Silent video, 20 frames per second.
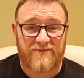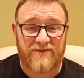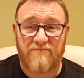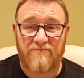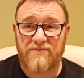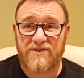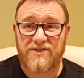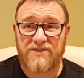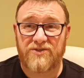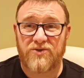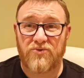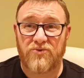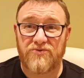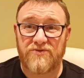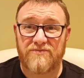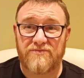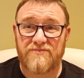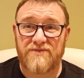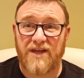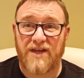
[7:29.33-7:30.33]
somebody's
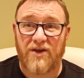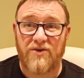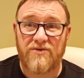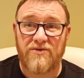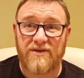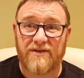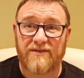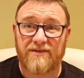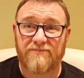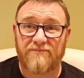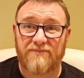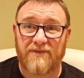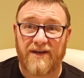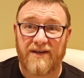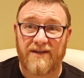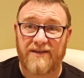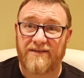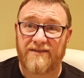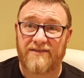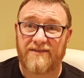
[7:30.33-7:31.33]
toned them down.
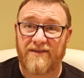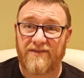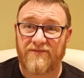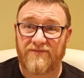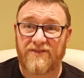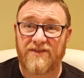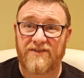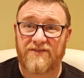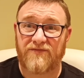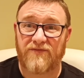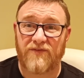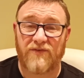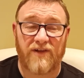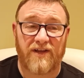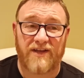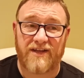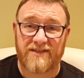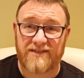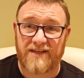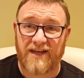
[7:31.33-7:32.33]
It does feel
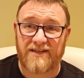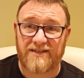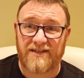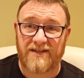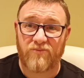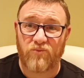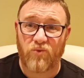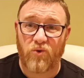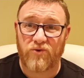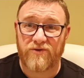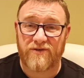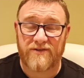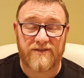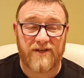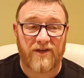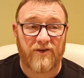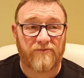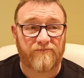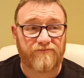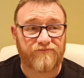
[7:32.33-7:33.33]
like it's actually
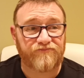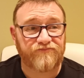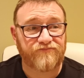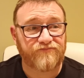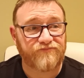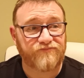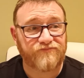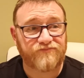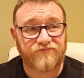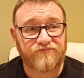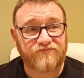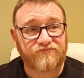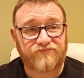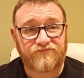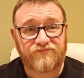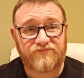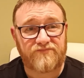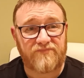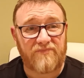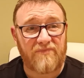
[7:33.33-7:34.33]
watered down.
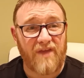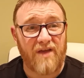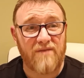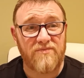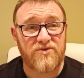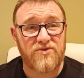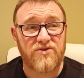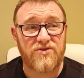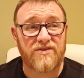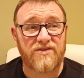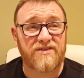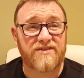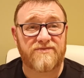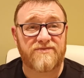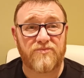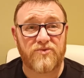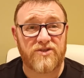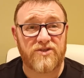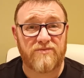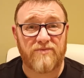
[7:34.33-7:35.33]
I'm sure
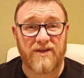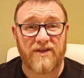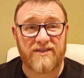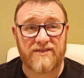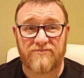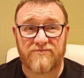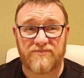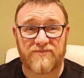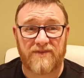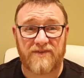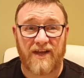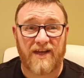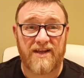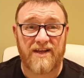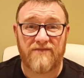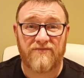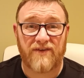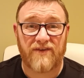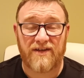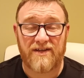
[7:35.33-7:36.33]
there's supposed to be a
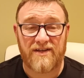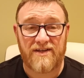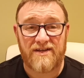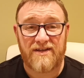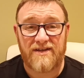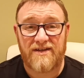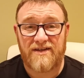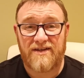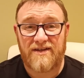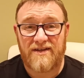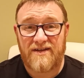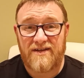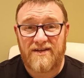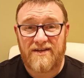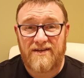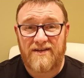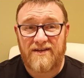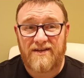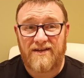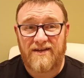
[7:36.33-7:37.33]
kind of a
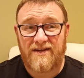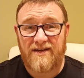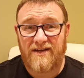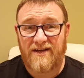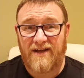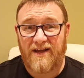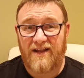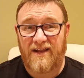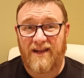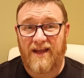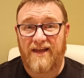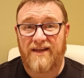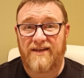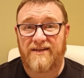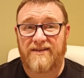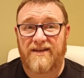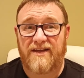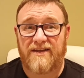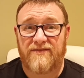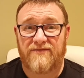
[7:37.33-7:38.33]

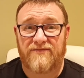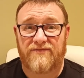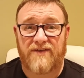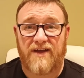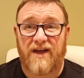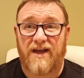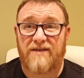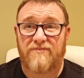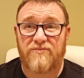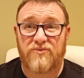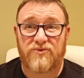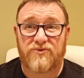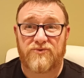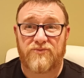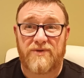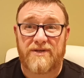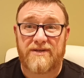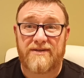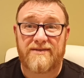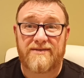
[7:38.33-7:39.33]
light kind of caramel
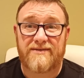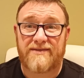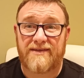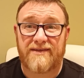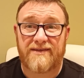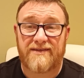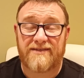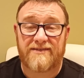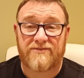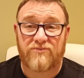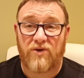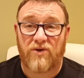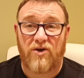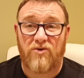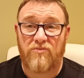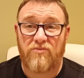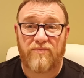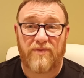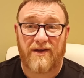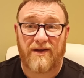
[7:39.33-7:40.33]
sweetness there as
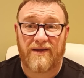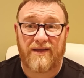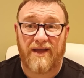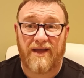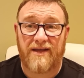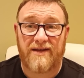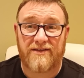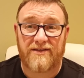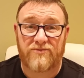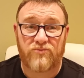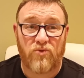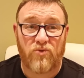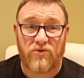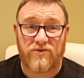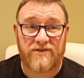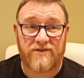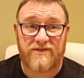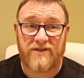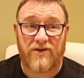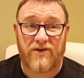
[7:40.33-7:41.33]
well, but again, it's
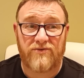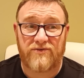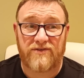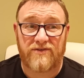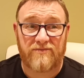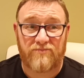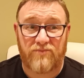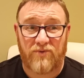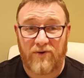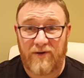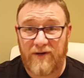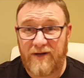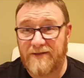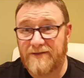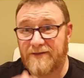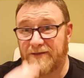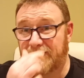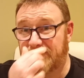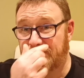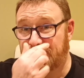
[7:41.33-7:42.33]
watered down to the point
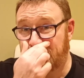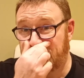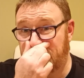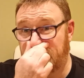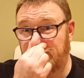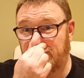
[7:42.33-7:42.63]
as it's